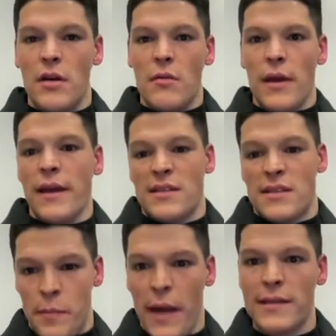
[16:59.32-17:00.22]

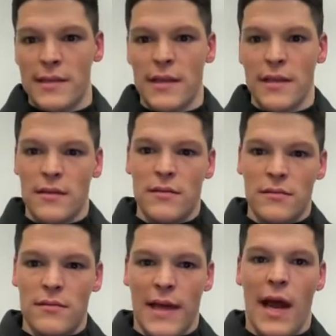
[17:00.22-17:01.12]
expecting
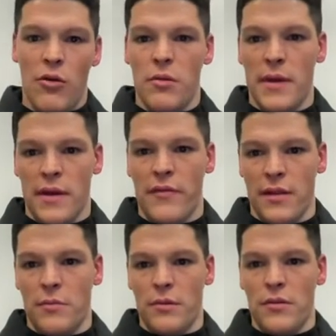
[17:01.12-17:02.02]
that I would be
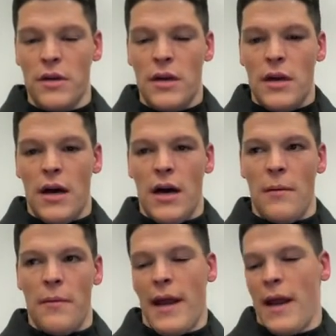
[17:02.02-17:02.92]
available.
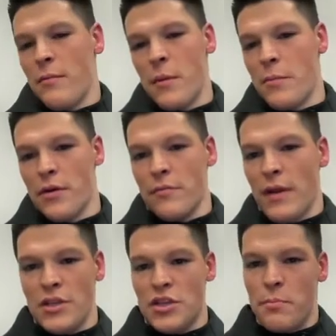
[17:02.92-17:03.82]
And I remember like just